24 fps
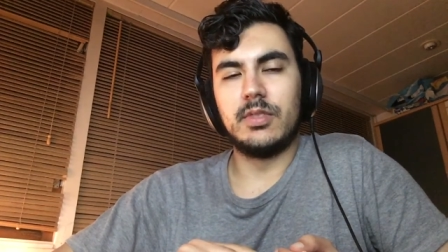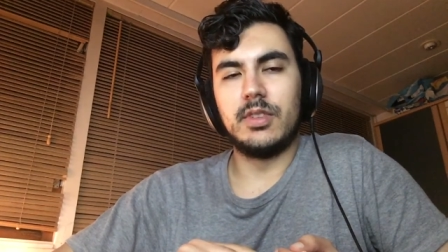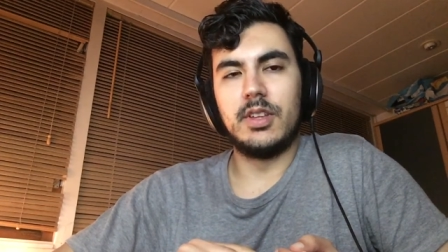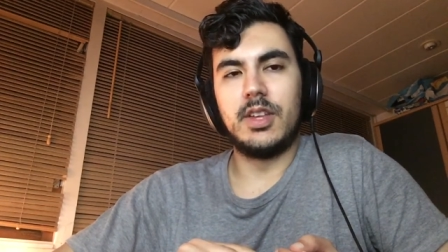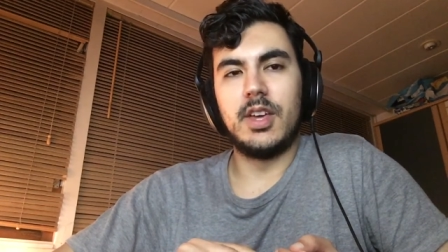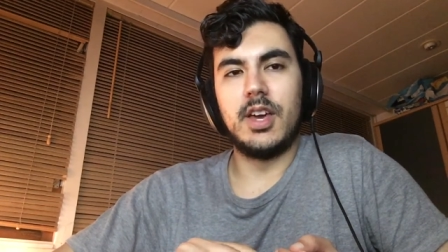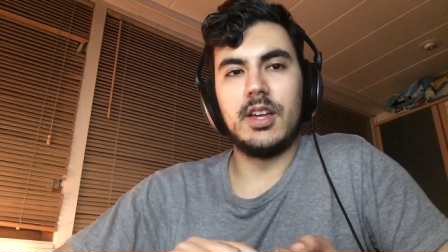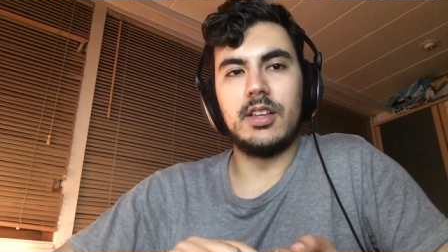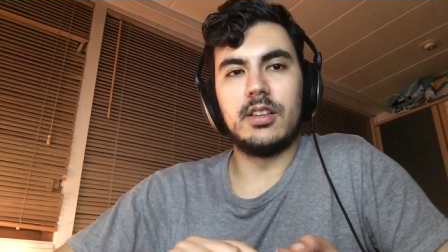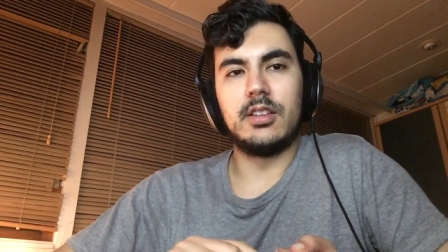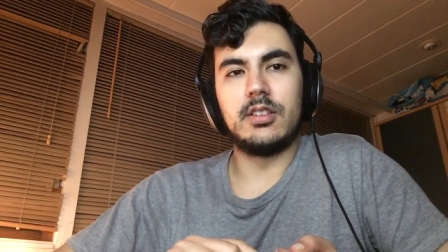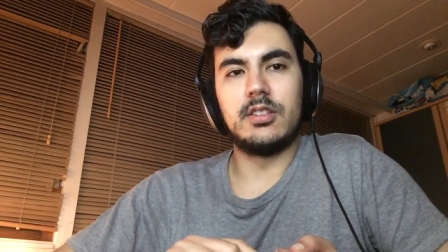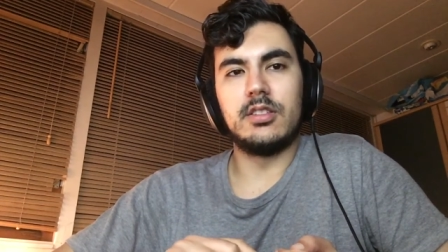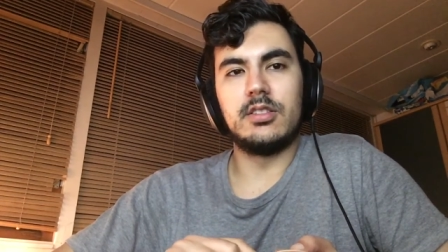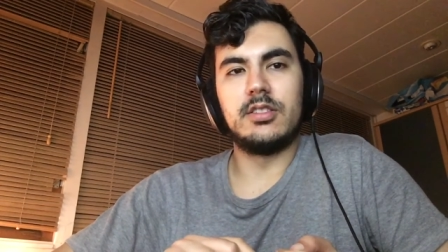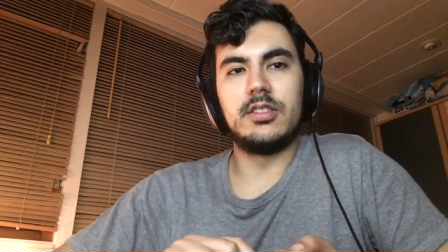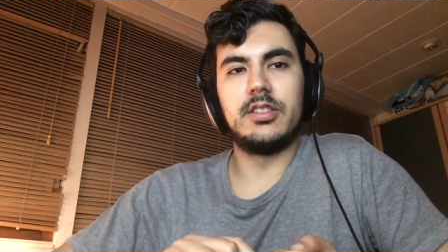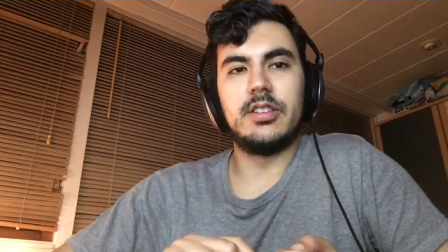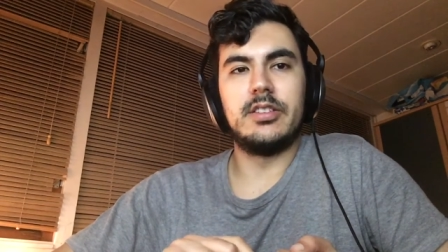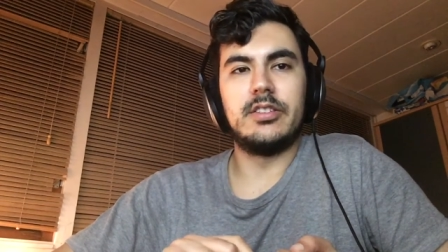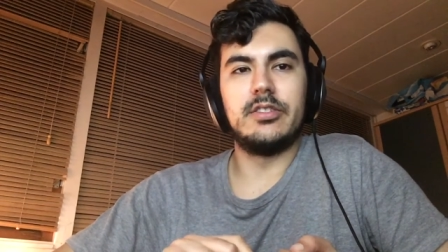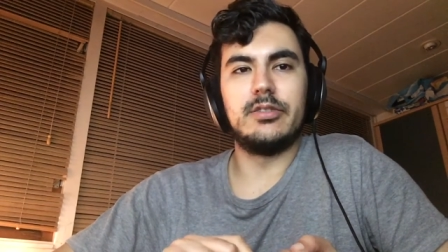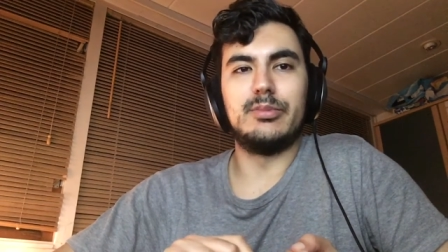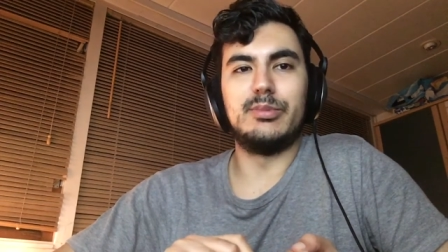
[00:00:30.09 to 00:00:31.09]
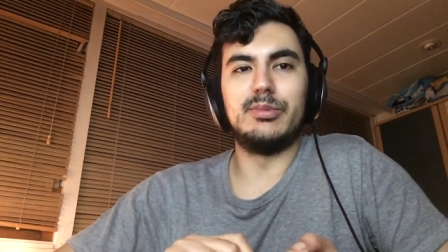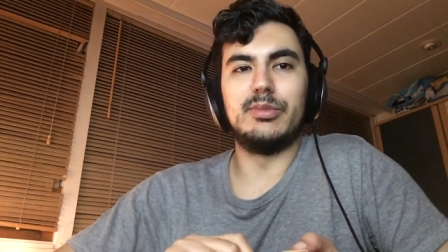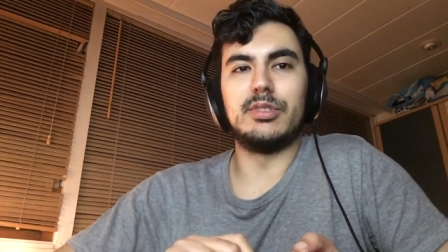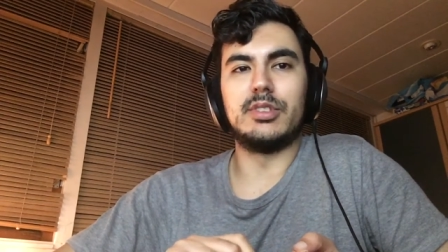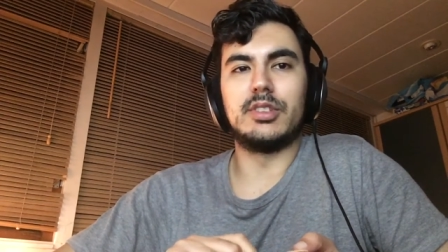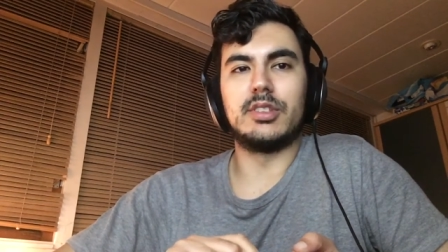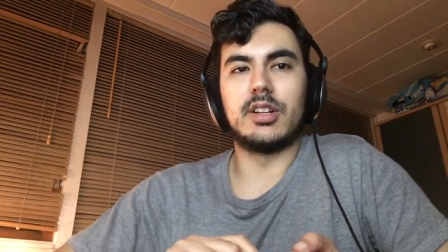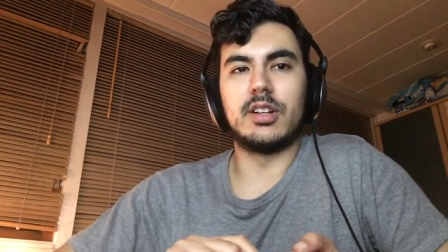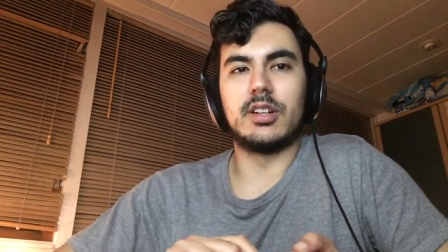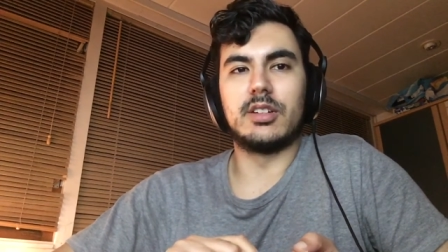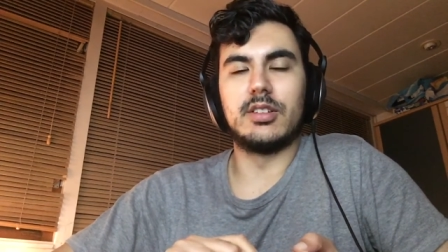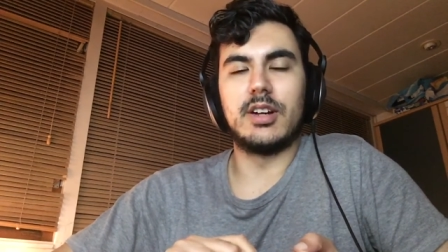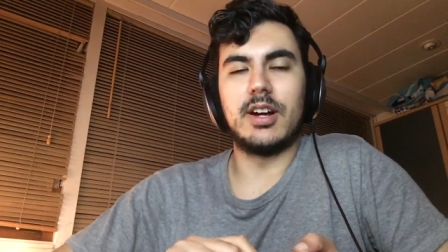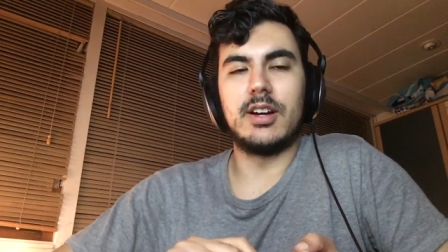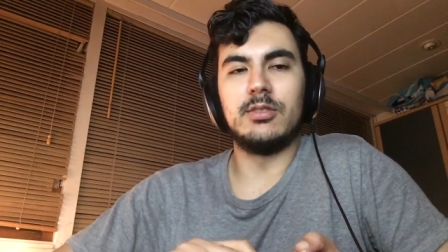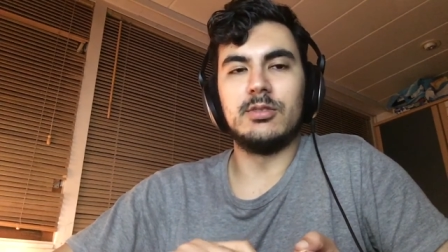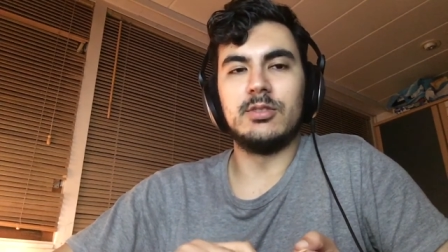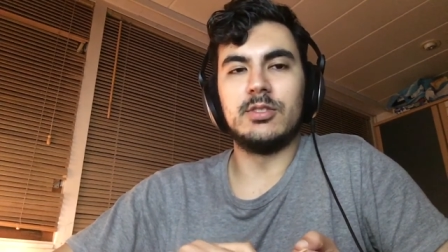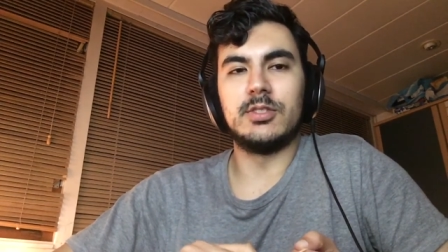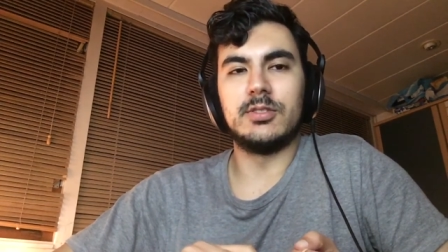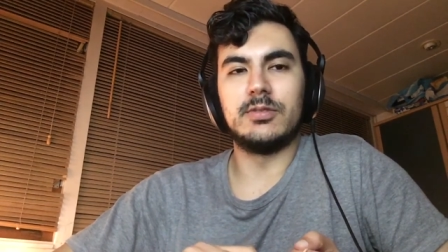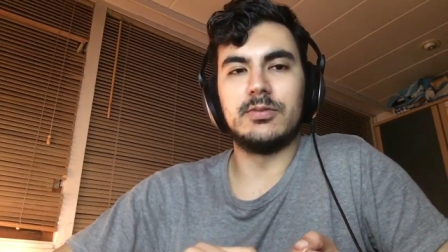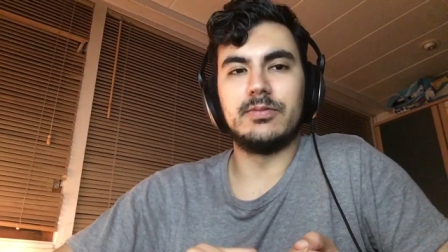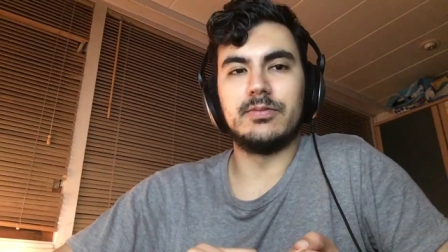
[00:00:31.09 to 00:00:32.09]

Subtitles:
gained considerable ground